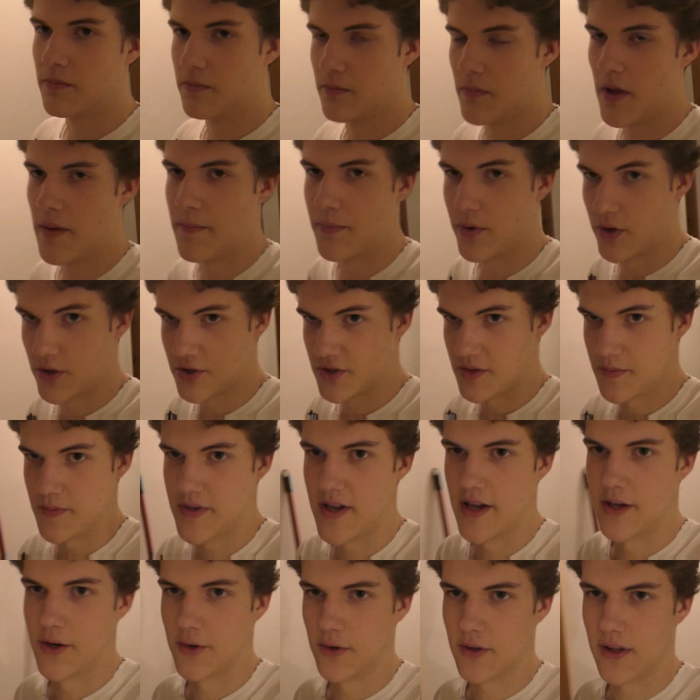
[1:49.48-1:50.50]
in-person
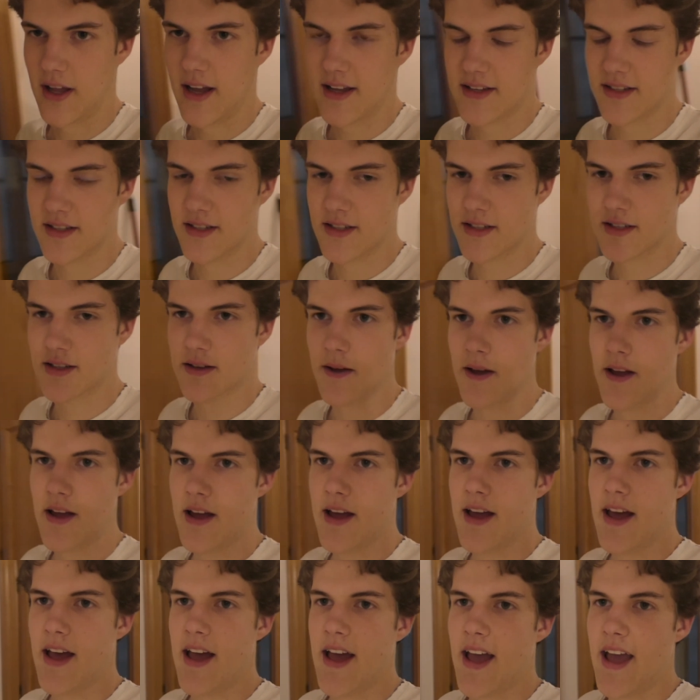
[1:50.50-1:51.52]
piano classes.
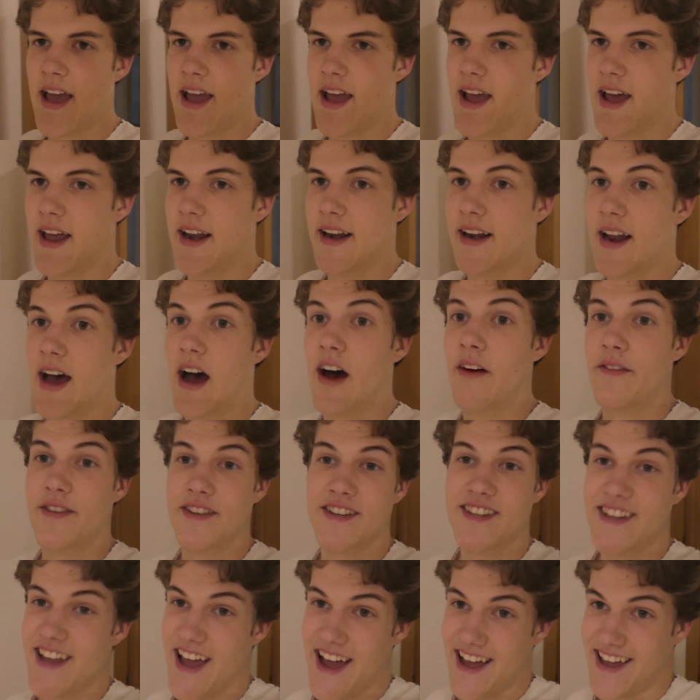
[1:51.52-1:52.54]
And
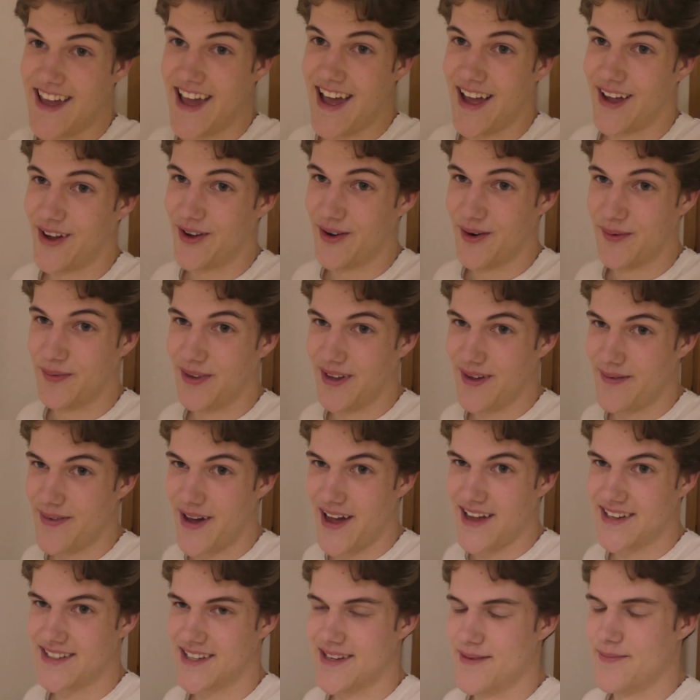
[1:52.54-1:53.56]
obviously I can't go to play
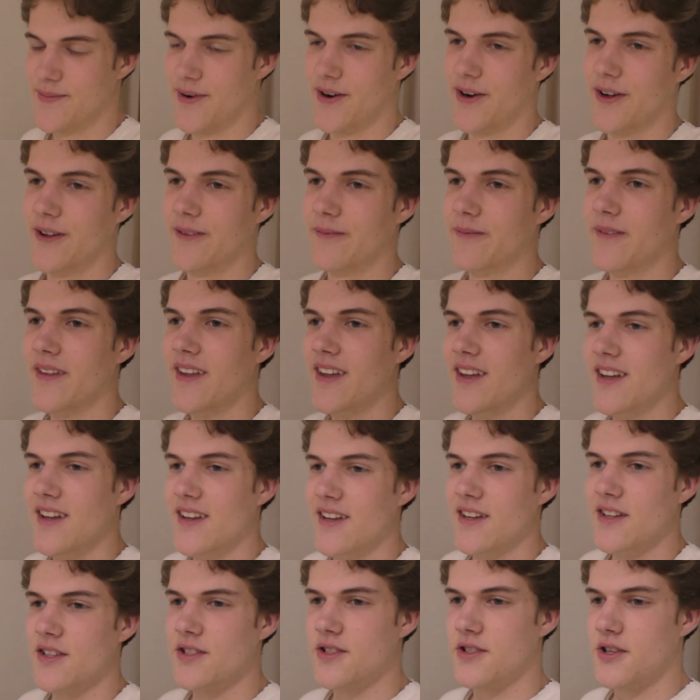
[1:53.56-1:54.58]
basketball.
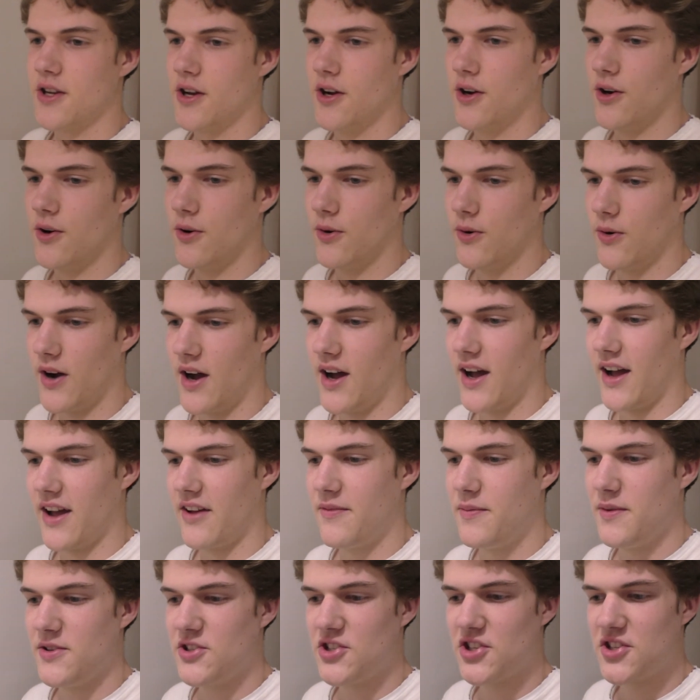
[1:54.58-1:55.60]
So
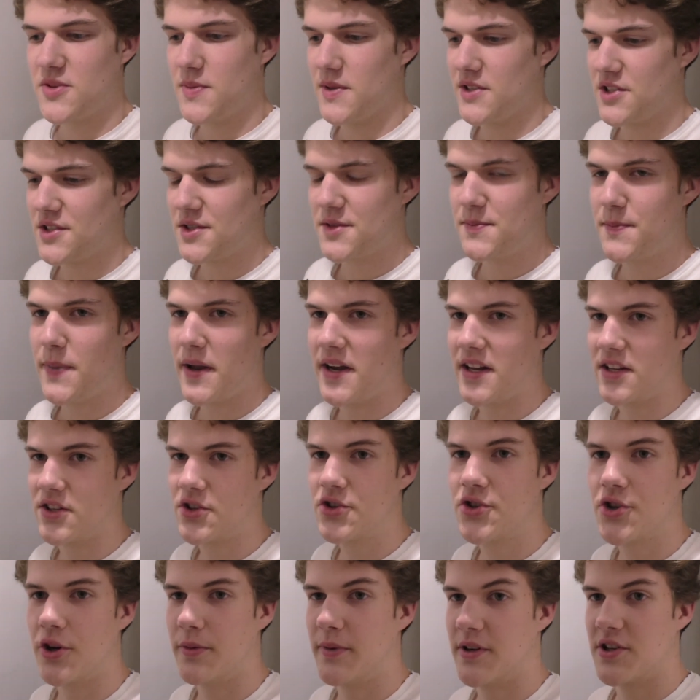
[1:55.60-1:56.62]
I've just been spending
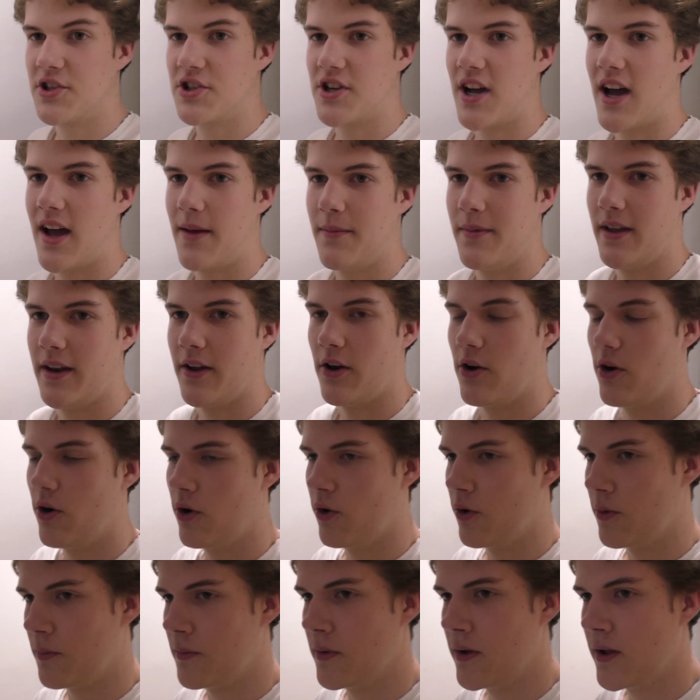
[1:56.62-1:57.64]
so much time at
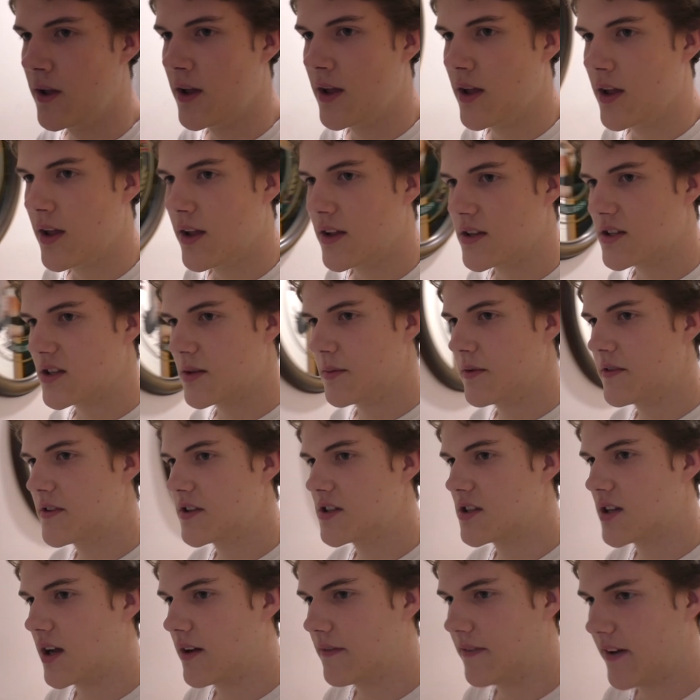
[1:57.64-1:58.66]
home. Some of the
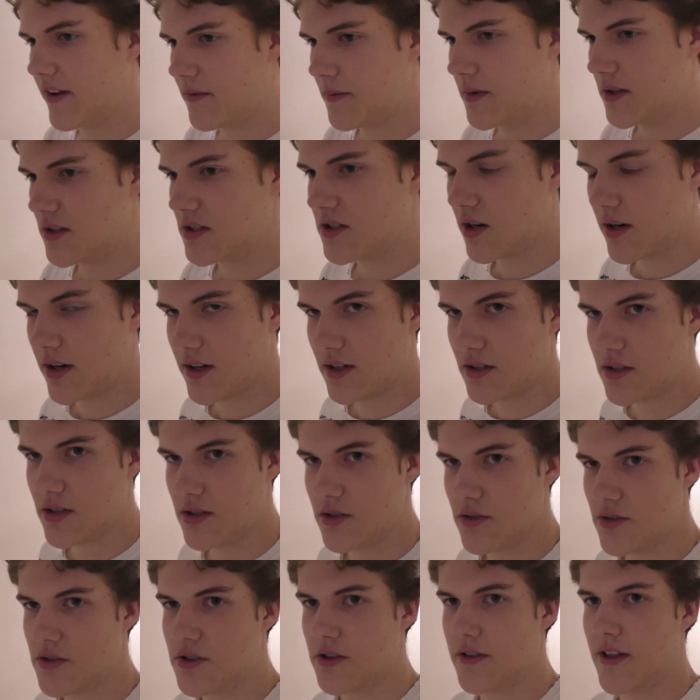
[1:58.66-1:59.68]
stuff I've been starting to
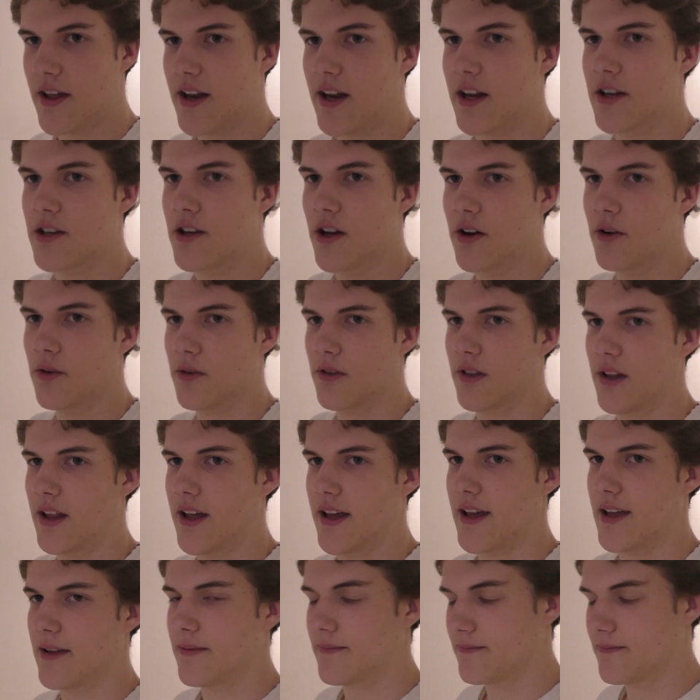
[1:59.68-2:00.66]
do so that I don't like